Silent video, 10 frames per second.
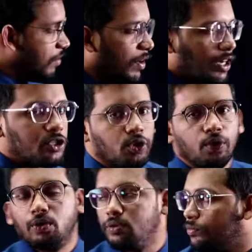everyone.
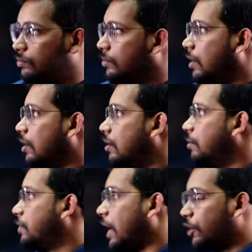So,
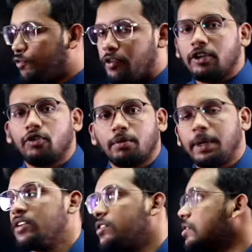thank you for your
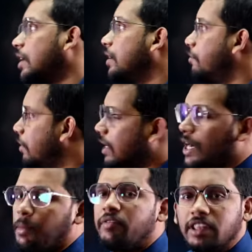patience and we'll
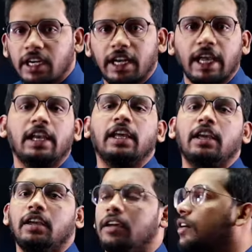come up with the
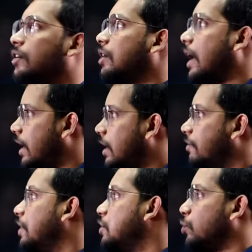daily current
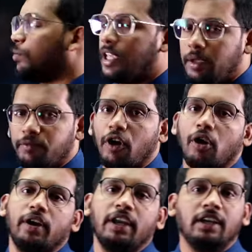affairs. So, keep
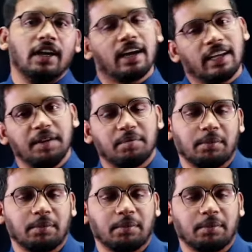following and keep